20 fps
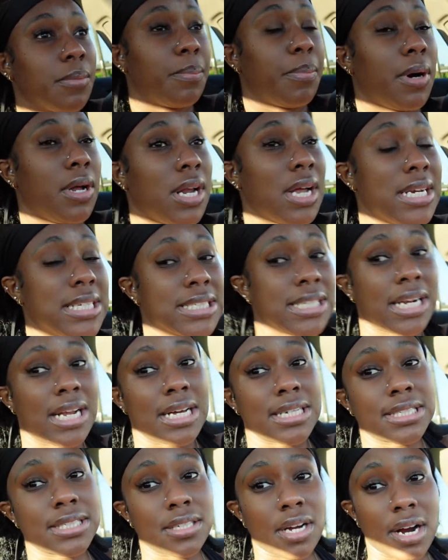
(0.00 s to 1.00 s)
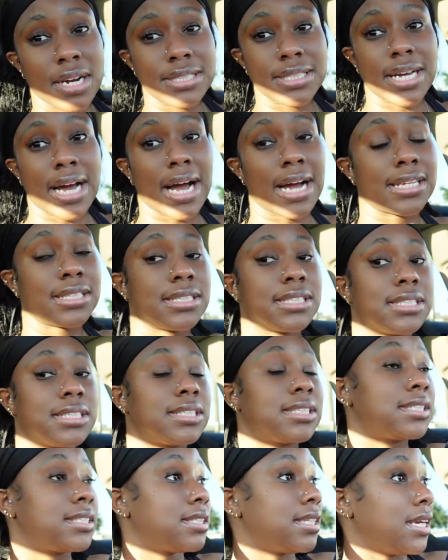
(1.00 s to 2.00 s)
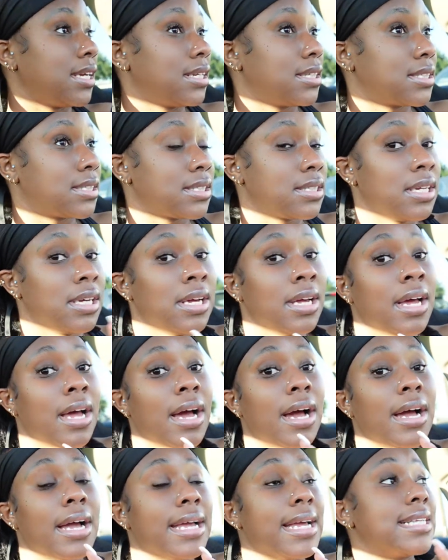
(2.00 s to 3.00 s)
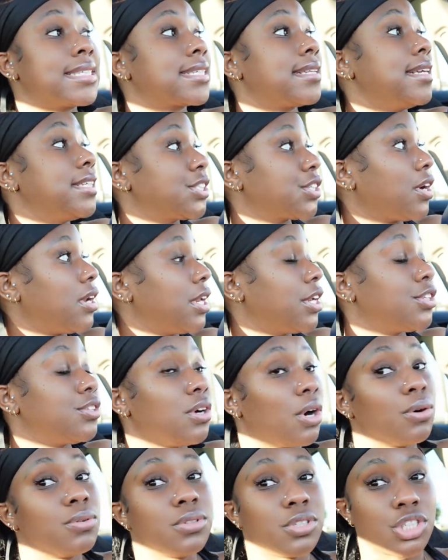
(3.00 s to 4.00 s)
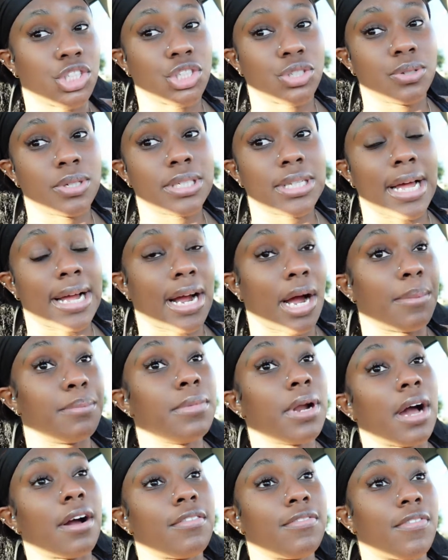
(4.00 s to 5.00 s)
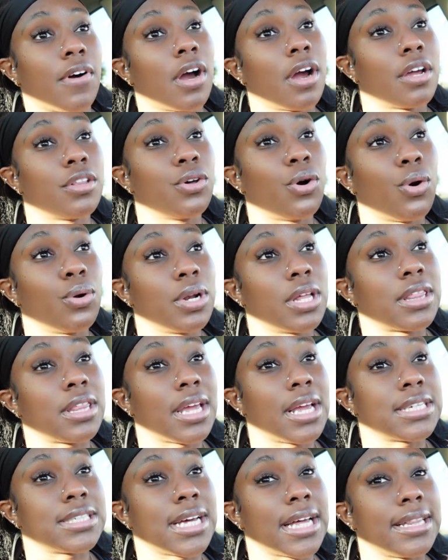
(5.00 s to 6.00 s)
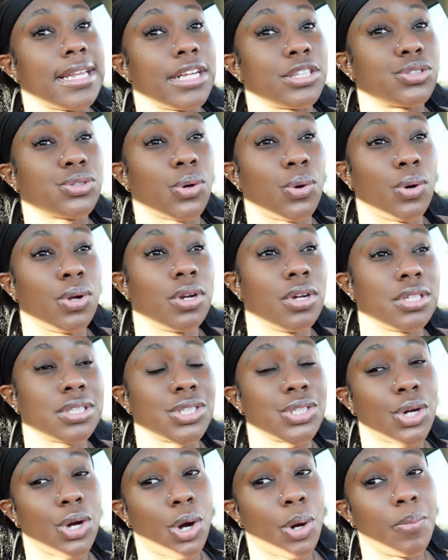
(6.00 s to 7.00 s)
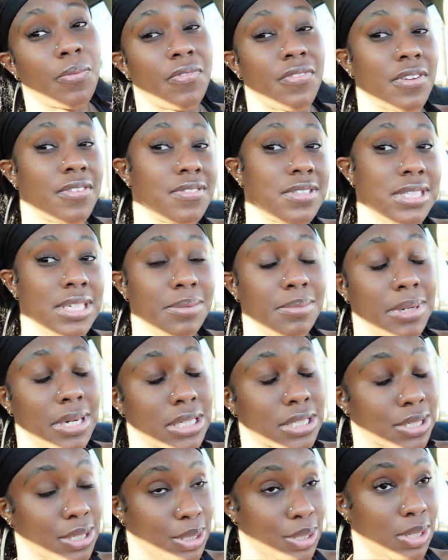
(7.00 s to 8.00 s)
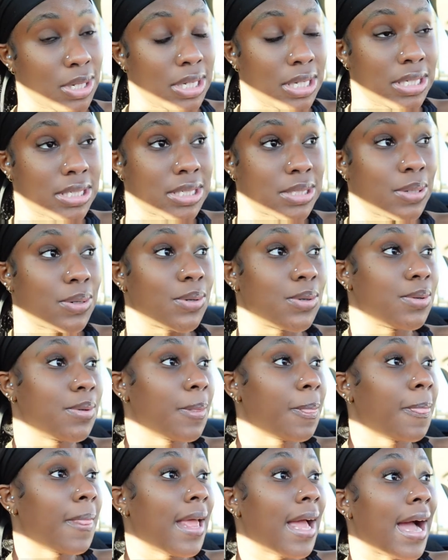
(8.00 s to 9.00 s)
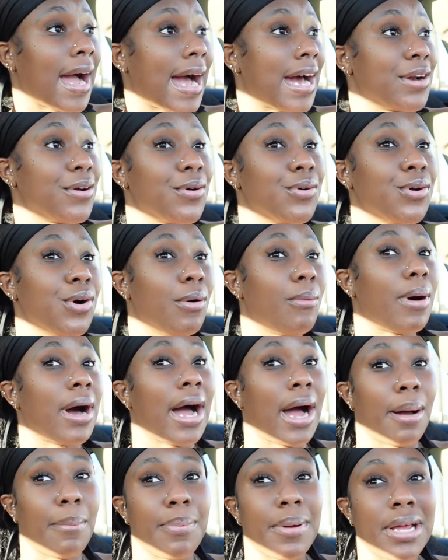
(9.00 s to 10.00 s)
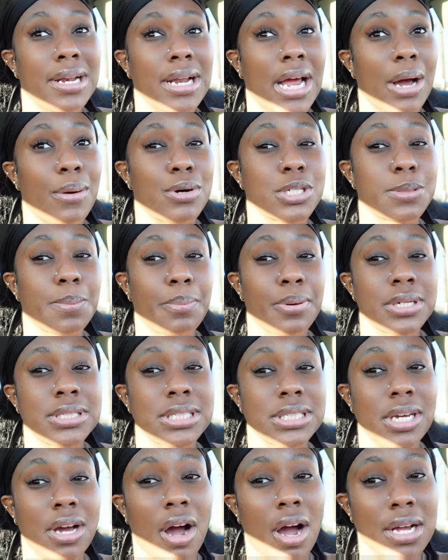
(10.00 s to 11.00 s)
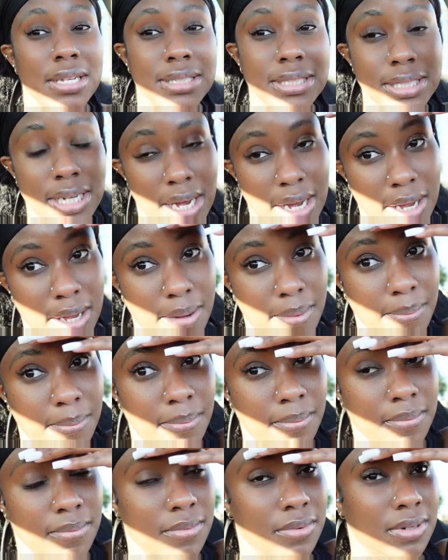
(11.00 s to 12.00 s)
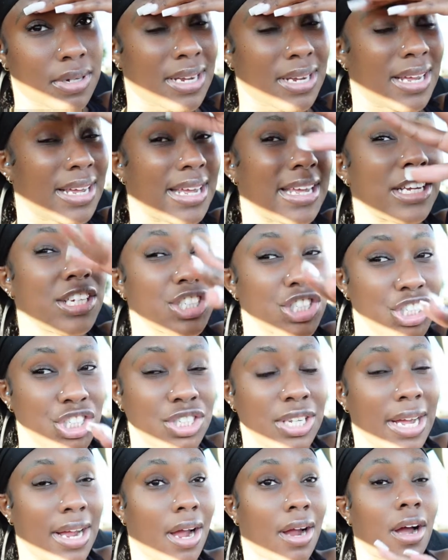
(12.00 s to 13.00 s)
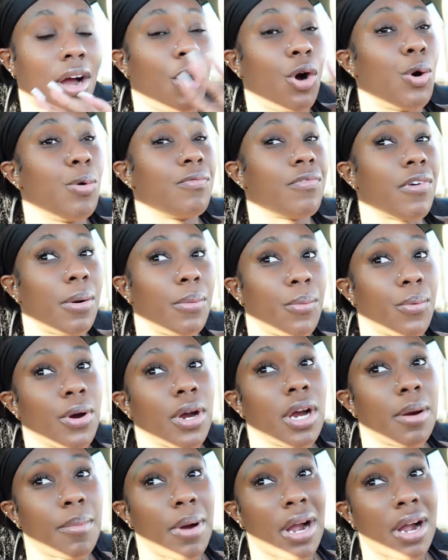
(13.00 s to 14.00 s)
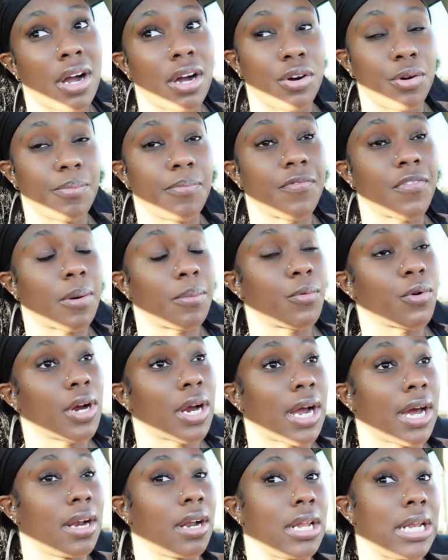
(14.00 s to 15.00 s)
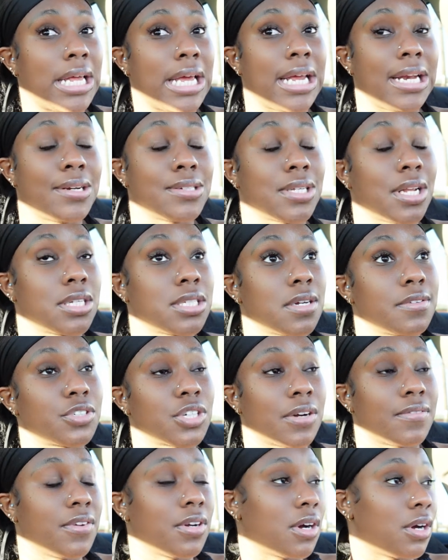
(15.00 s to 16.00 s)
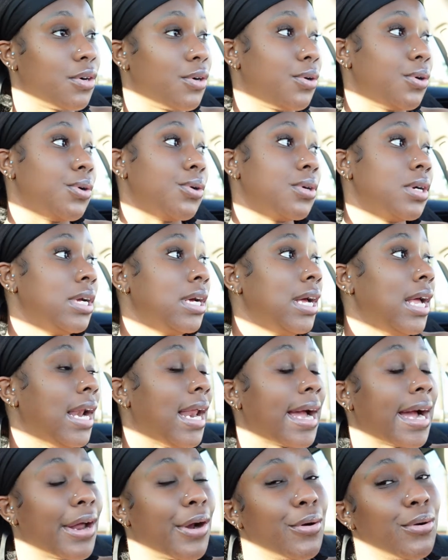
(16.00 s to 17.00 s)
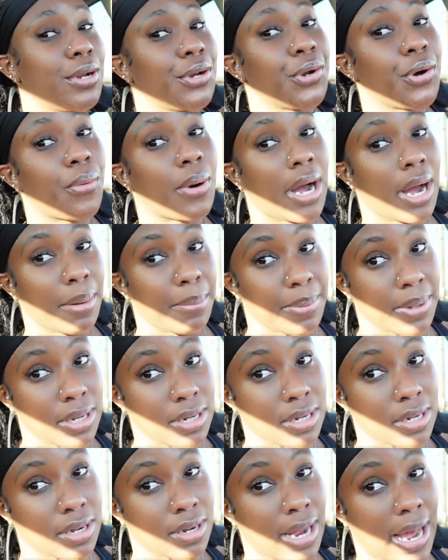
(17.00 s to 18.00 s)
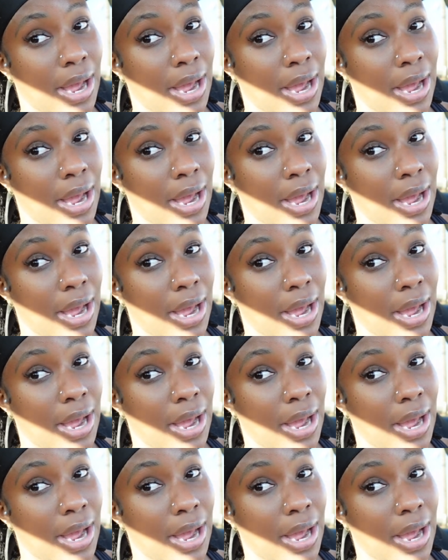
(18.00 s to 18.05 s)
Pilates class starts at 6. It's literally down the street, like I'm not far. The only thing is that they told us to come 15 minutes early, so I don't know what happened. I was pretty on time ish like I got home from work, but I got home from work kind of late. There's a lot of traffic on the road. Like, I don't really know what happened.